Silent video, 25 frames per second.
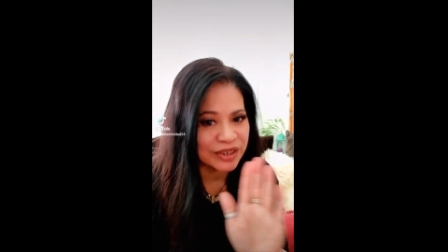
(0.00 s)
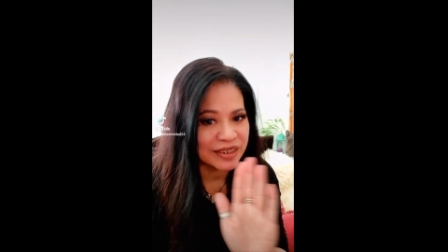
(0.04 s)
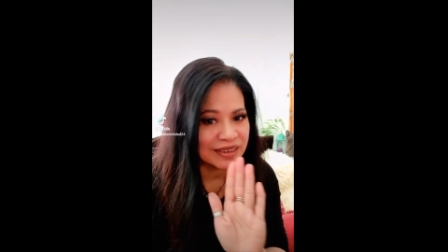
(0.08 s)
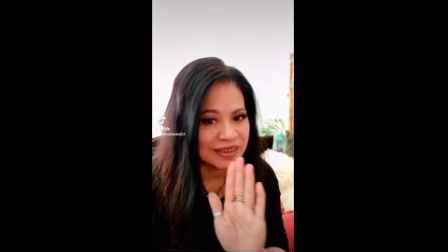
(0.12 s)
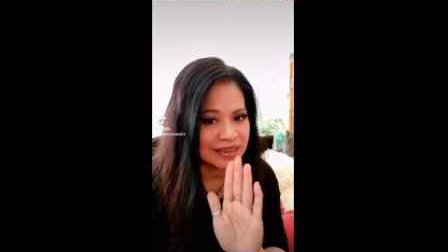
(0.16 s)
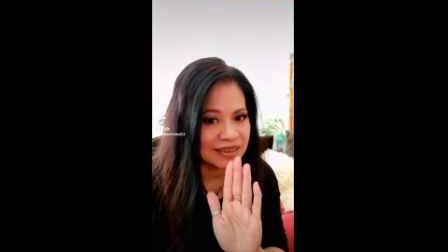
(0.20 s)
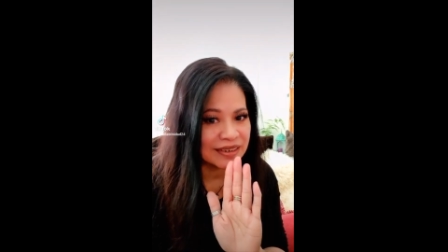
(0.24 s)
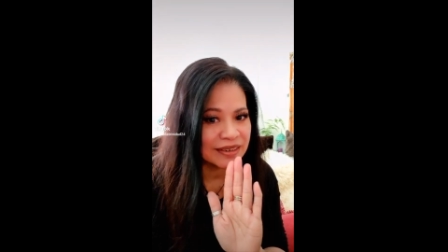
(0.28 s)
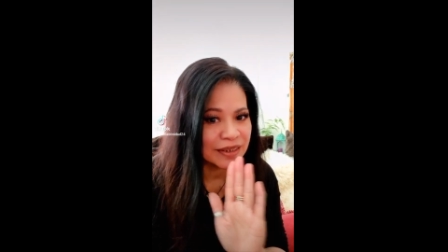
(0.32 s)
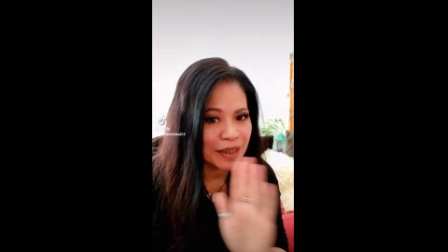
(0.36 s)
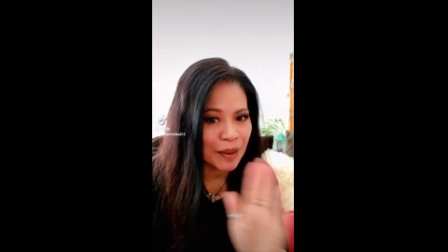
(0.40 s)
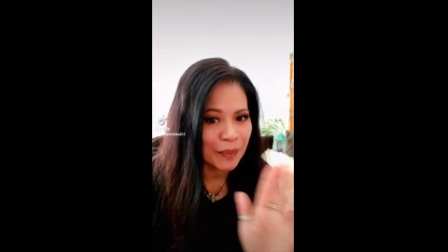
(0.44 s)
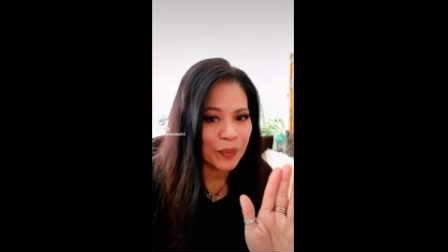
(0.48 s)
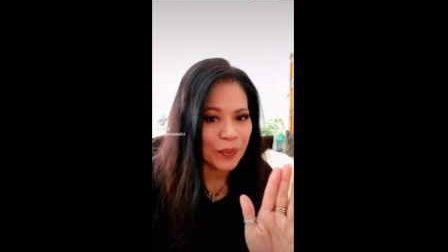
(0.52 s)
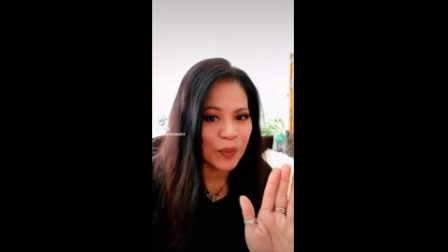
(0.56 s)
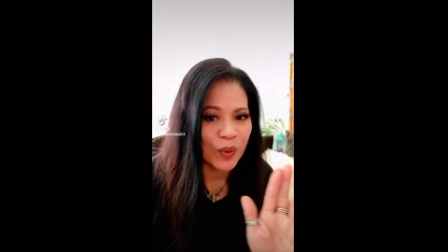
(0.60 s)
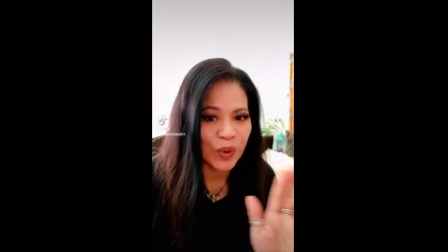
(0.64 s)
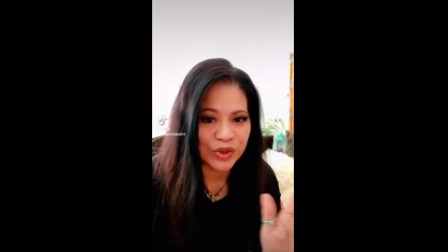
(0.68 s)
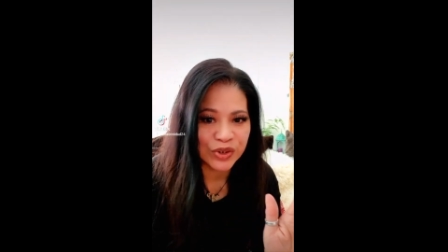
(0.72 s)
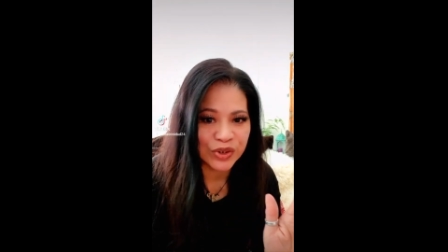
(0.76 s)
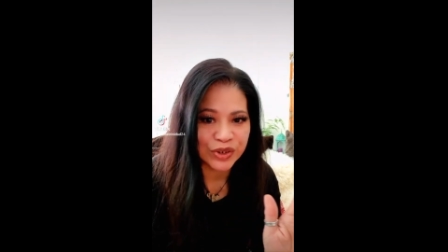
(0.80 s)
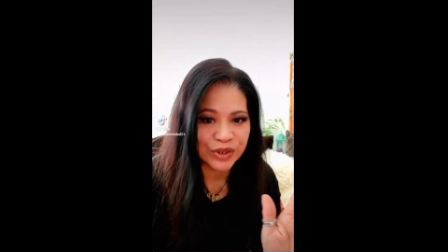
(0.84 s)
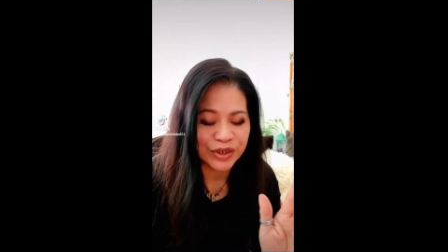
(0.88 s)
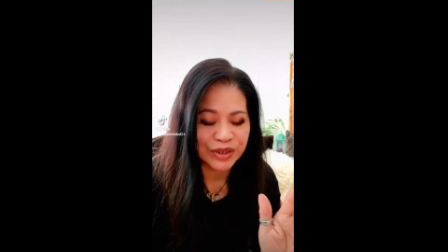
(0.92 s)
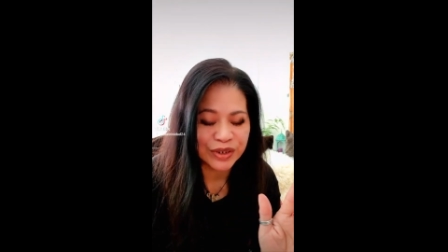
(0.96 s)
just tap
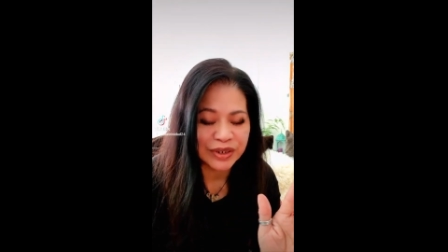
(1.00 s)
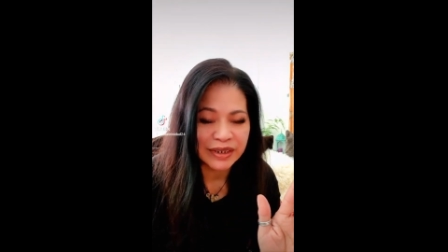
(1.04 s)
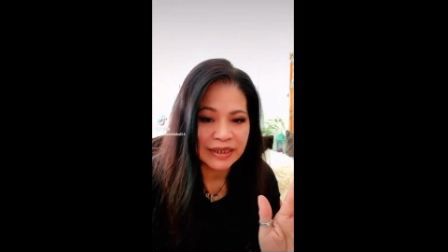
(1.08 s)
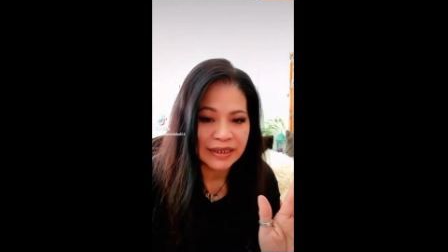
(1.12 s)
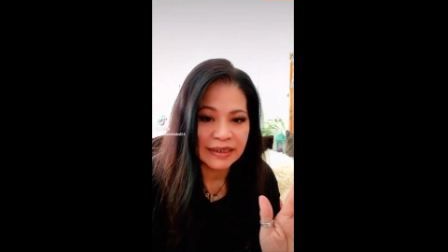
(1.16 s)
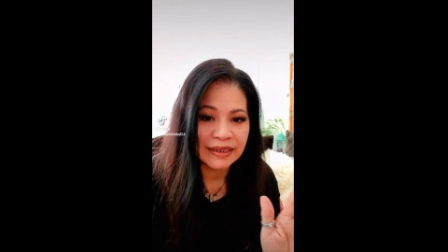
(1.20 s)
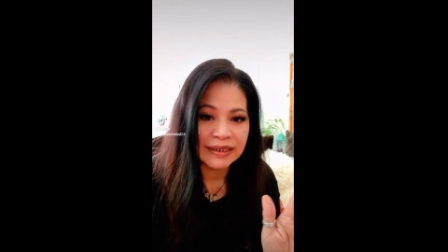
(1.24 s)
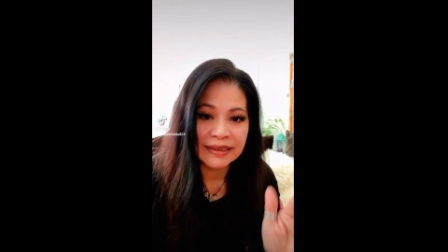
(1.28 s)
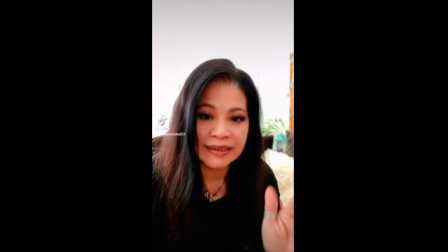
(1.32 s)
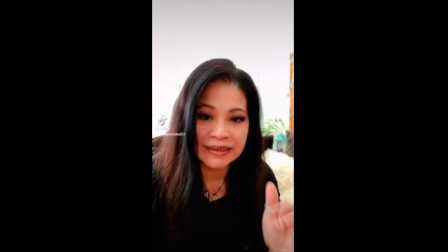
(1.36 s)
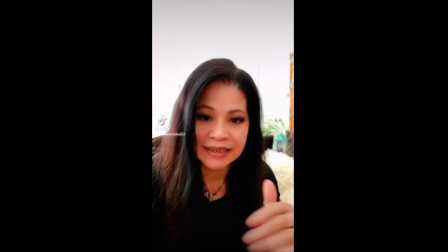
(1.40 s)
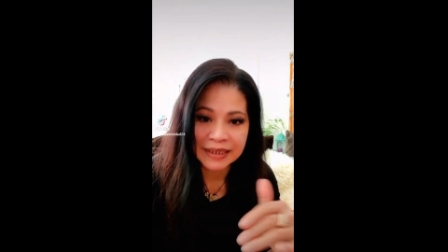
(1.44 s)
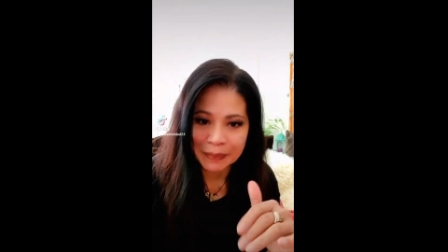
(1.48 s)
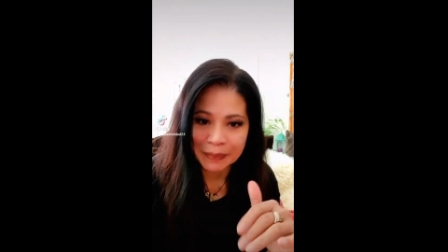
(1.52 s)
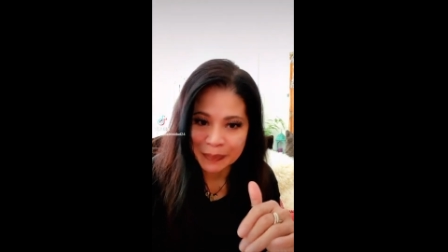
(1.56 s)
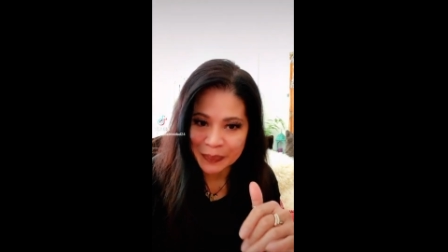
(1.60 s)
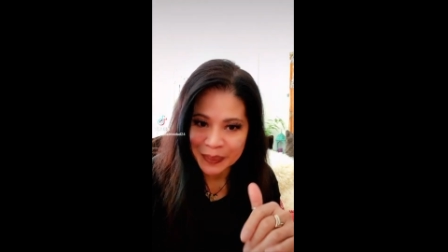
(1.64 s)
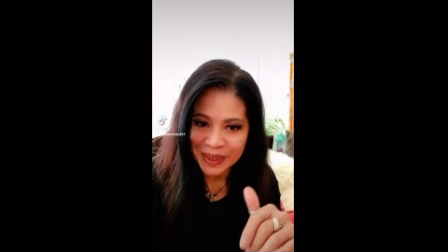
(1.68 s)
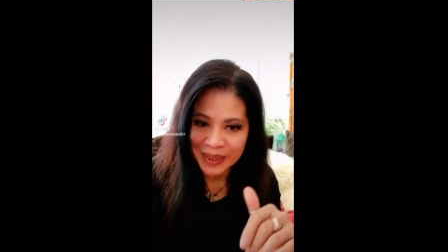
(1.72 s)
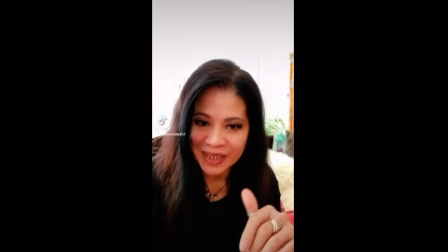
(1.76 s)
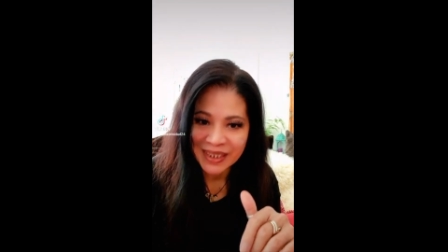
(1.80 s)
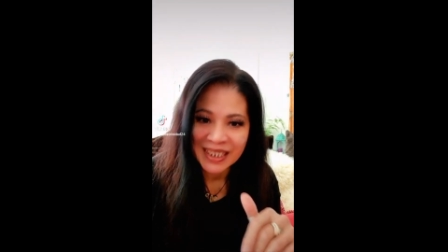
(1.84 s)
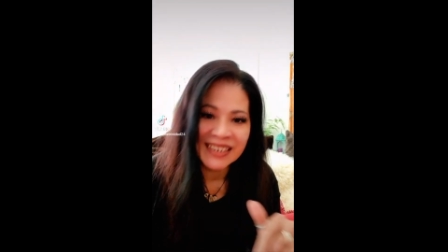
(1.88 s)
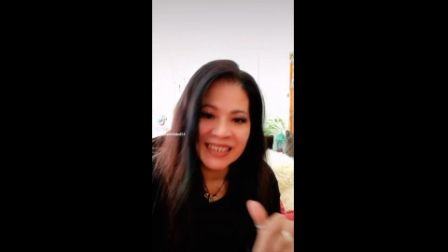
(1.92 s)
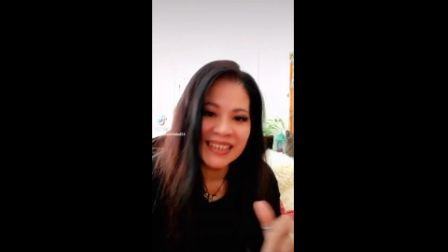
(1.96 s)
water,
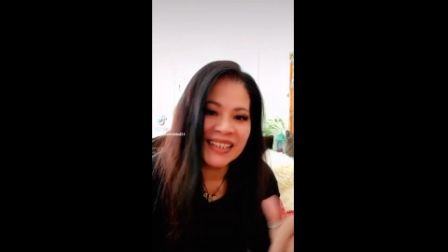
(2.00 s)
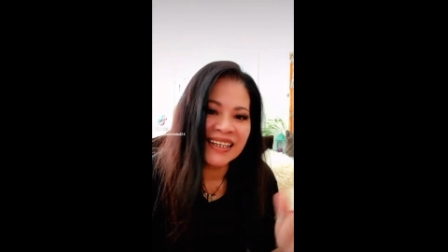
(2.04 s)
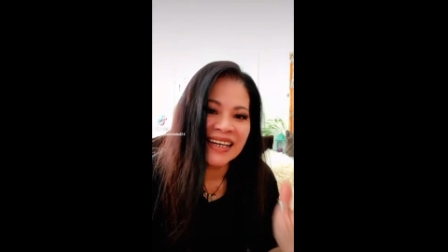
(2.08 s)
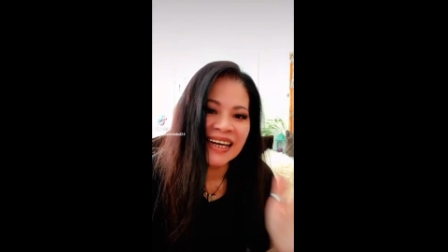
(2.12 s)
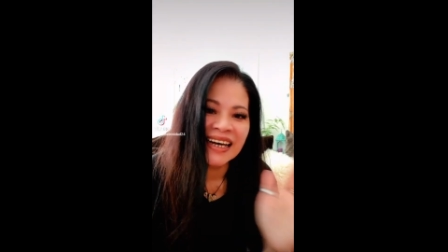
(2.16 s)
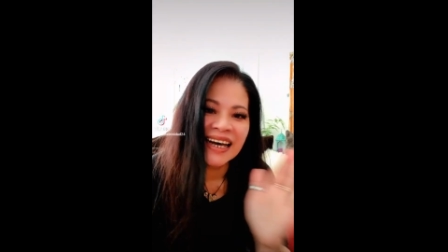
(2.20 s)
simple.